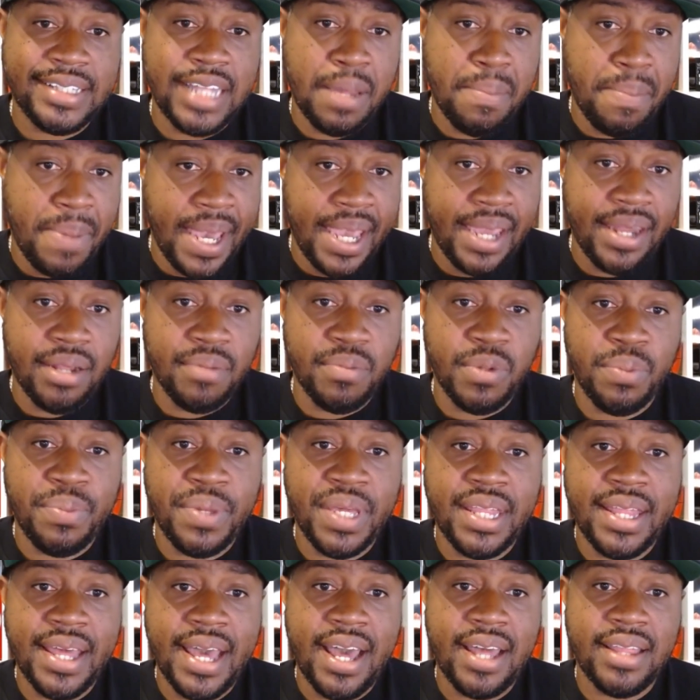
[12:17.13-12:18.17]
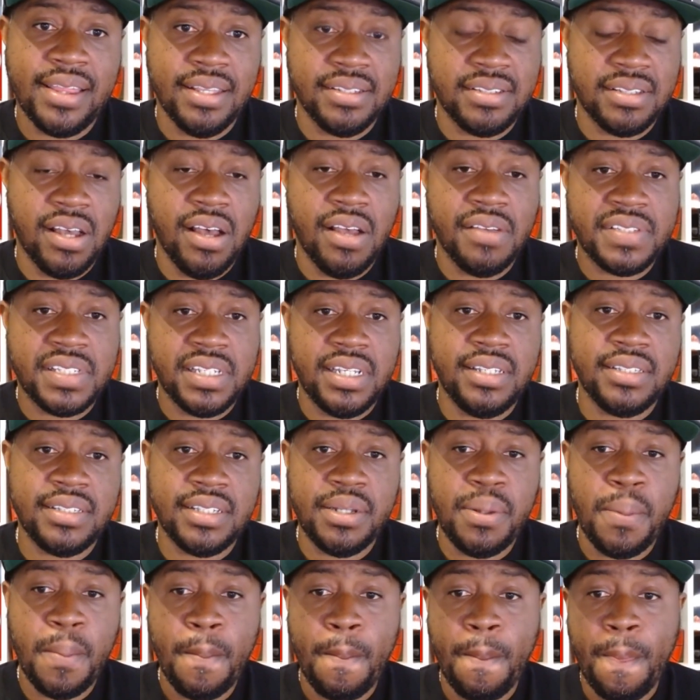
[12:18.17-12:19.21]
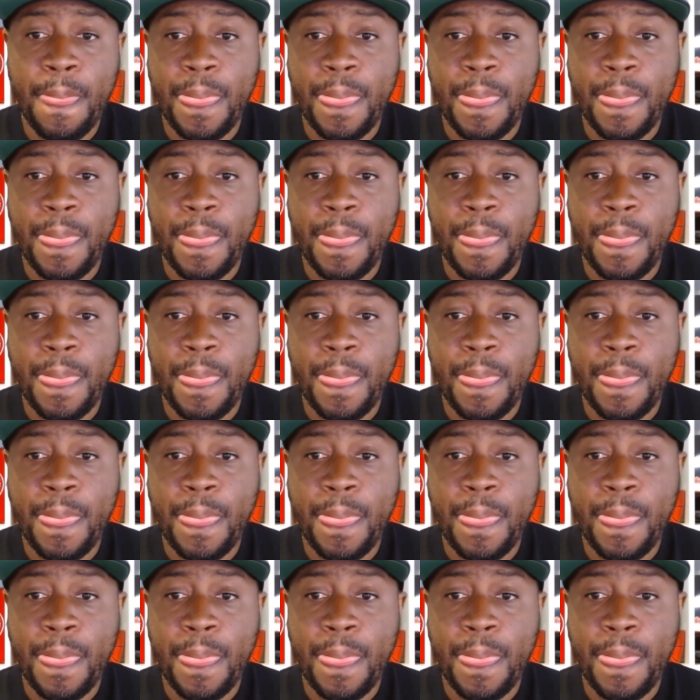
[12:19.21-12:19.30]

They paid him to be that this offseason.